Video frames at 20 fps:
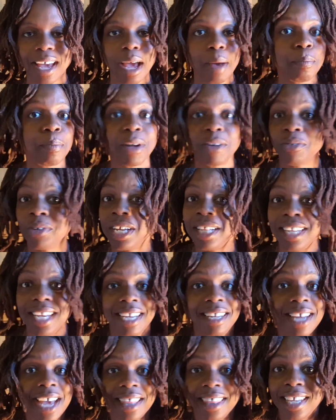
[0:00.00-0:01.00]
But really,
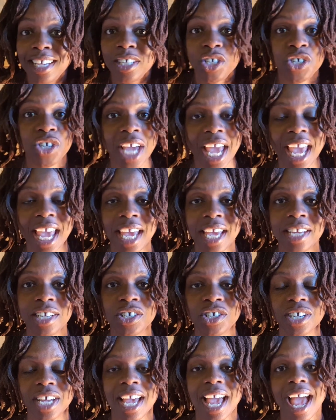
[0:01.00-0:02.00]
nothing's changed
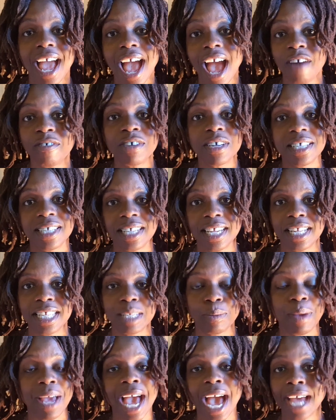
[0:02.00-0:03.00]
ever since
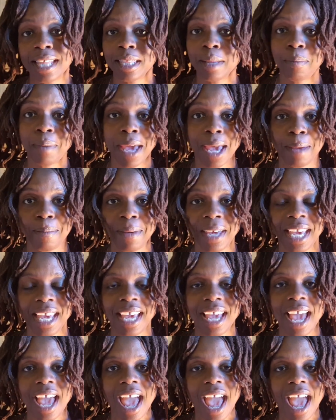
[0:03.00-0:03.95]
we had the baby,